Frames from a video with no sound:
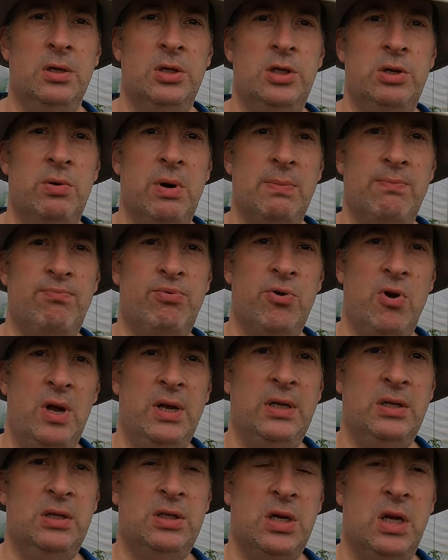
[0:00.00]
during
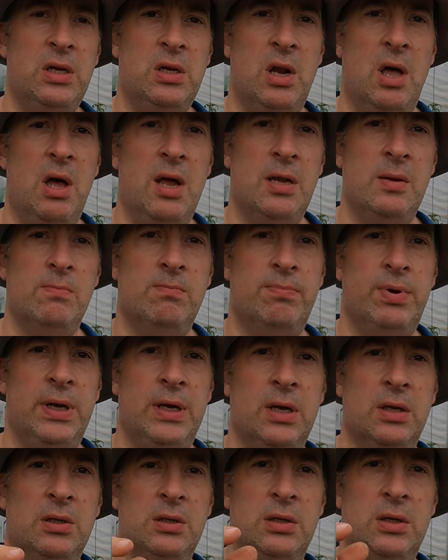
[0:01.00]
bright sunlight
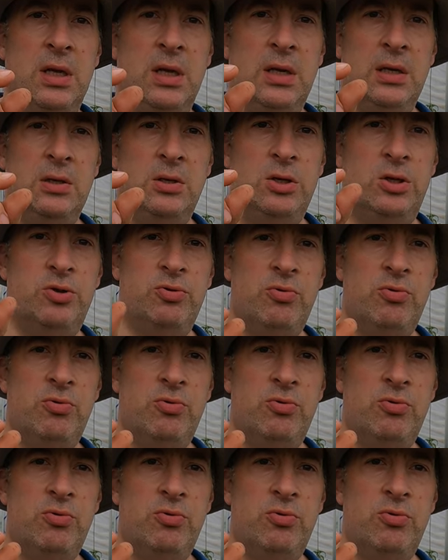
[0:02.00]
because the